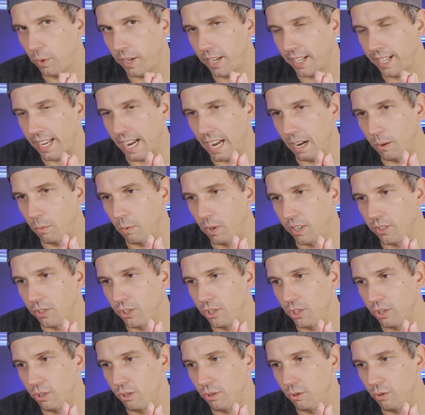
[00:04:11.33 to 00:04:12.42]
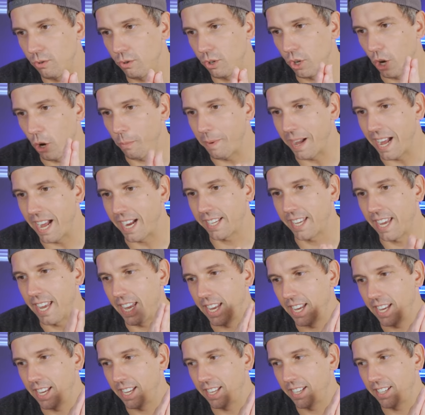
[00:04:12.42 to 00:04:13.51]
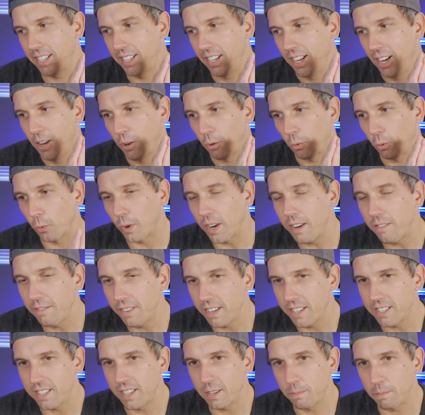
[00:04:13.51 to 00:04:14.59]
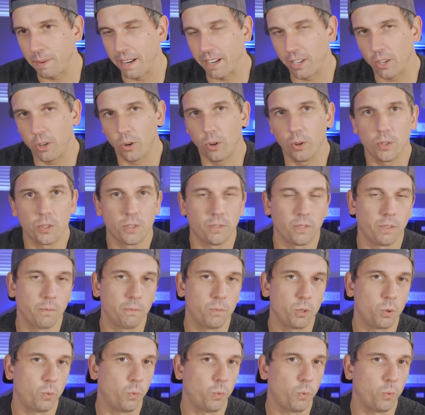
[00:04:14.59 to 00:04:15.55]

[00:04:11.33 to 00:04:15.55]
quick, I want to go back and revisit my goals from